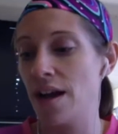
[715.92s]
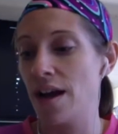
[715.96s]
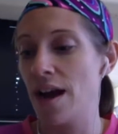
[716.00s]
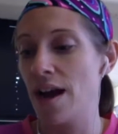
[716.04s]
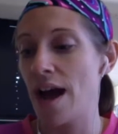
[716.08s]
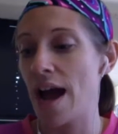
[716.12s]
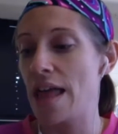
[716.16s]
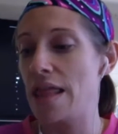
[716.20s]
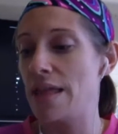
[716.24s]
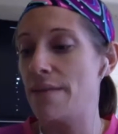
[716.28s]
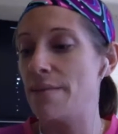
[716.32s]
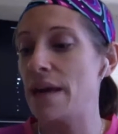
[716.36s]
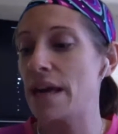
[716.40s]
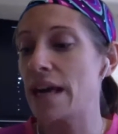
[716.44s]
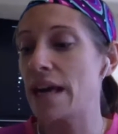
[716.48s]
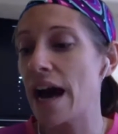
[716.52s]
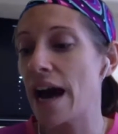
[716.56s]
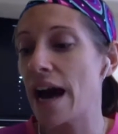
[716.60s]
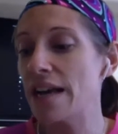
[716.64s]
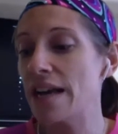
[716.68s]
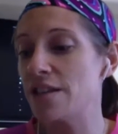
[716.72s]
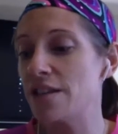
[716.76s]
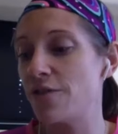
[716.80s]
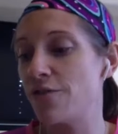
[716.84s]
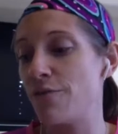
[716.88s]
and then
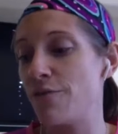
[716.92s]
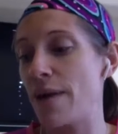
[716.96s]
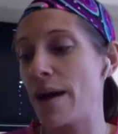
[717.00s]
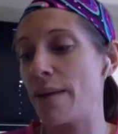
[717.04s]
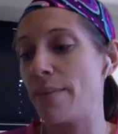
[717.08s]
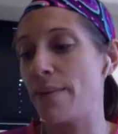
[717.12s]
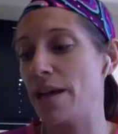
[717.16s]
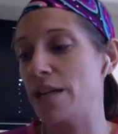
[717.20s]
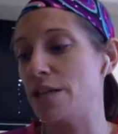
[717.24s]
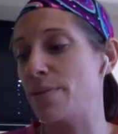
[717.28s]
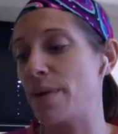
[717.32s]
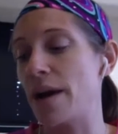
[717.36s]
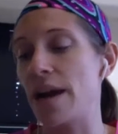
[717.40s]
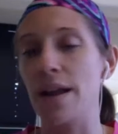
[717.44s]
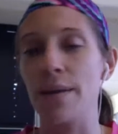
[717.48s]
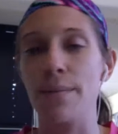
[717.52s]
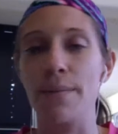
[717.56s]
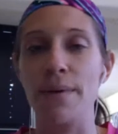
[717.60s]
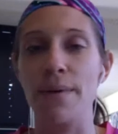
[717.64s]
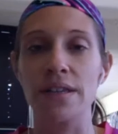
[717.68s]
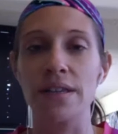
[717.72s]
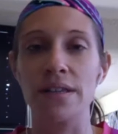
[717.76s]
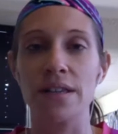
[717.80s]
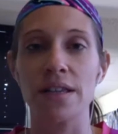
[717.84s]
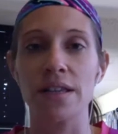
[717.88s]
because of my Beachbody
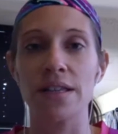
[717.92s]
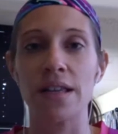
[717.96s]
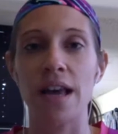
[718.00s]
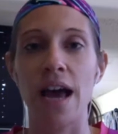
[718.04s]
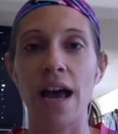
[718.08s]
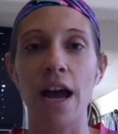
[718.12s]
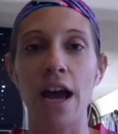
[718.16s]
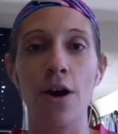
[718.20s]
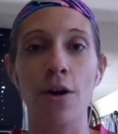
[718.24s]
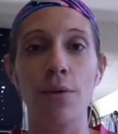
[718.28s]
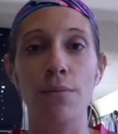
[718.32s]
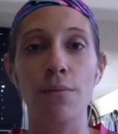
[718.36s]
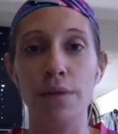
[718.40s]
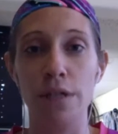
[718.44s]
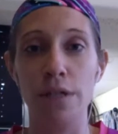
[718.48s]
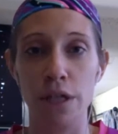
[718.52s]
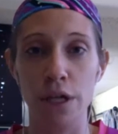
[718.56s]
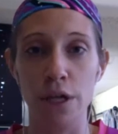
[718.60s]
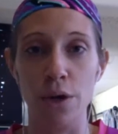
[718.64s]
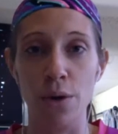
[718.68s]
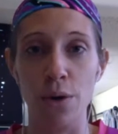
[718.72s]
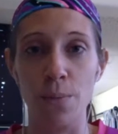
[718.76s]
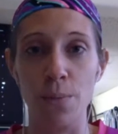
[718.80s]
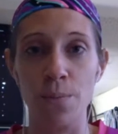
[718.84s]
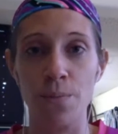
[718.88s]
business, I hope
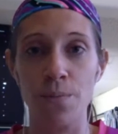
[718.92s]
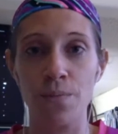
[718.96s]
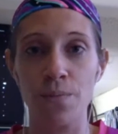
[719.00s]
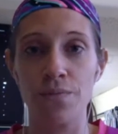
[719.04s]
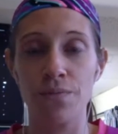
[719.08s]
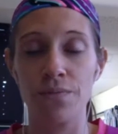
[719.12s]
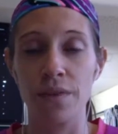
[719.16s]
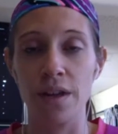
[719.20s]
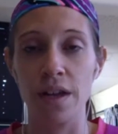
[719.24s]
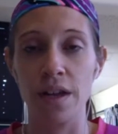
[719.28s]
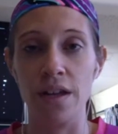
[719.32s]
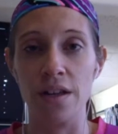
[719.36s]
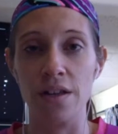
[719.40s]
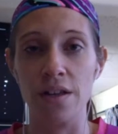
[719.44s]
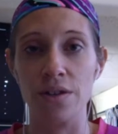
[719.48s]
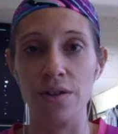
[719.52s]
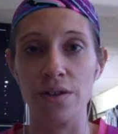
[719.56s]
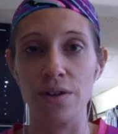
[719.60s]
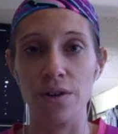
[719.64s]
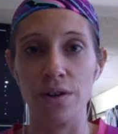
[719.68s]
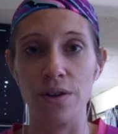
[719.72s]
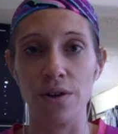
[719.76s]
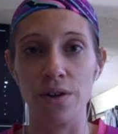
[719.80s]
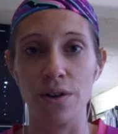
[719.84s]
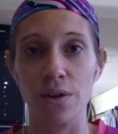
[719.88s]
to
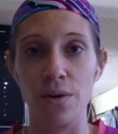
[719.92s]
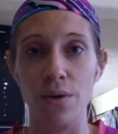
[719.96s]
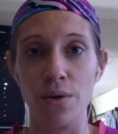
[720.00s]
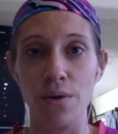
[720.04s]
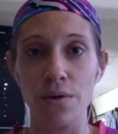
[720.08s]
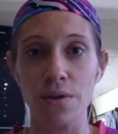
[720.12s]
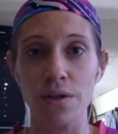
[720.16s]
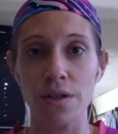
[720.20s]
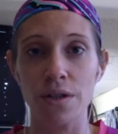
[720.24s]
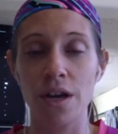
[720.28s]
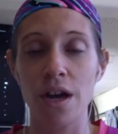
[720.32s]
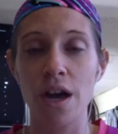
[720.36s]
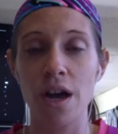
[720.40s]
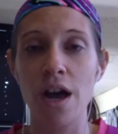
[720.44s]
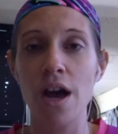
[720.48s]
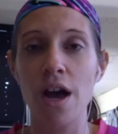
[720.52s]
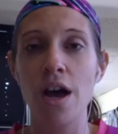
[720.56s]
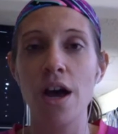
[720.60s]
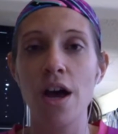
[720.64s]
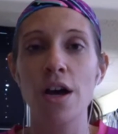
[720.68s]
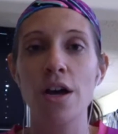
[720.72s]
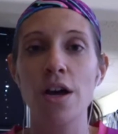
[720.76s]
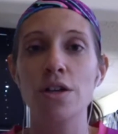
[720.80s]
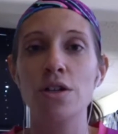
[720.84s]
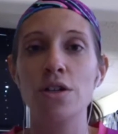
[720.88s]
insert your goals.
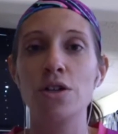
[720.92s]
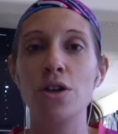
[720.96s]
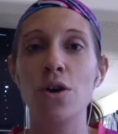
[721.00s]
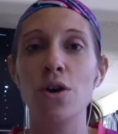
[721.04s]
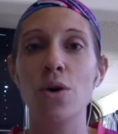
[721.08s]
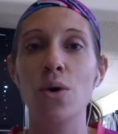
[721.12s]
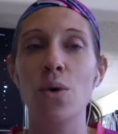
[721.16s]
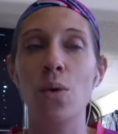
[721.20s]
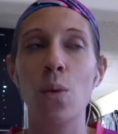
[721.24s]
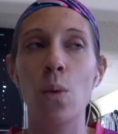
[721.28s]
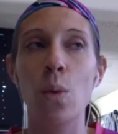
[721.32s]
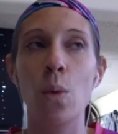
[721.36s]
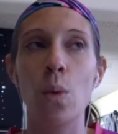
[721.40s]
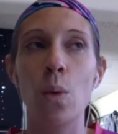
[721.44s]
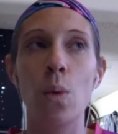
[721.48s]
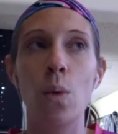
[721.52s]
So